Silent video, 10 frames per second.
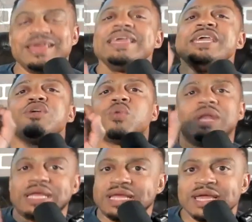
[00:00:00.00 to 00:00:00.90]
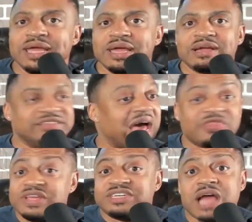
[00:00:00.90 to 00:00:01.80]
equally, because I
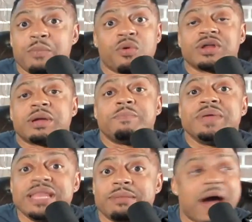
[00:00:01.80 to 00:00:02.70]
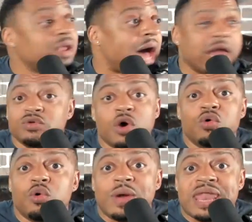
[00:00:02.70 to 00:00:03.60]
think Sean Porter can beat him. I don't know who
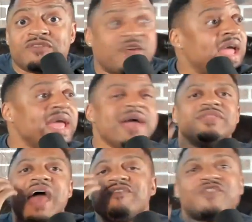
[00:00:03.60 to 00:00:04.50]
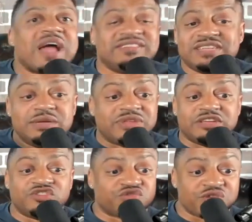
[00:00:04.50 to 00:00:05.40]
will win that fight. That fight seems
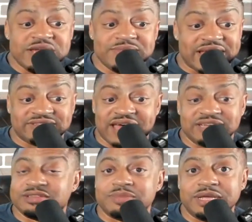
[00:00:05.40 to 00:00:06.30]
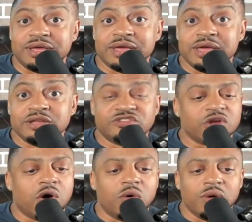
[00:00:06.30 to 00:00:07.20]
extremely exciting to me.
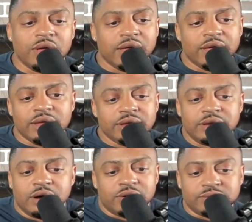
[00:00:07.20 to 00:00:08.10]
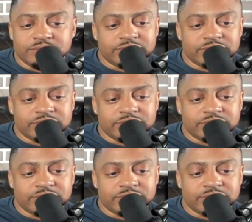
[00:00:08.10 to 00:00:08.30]
So, you know,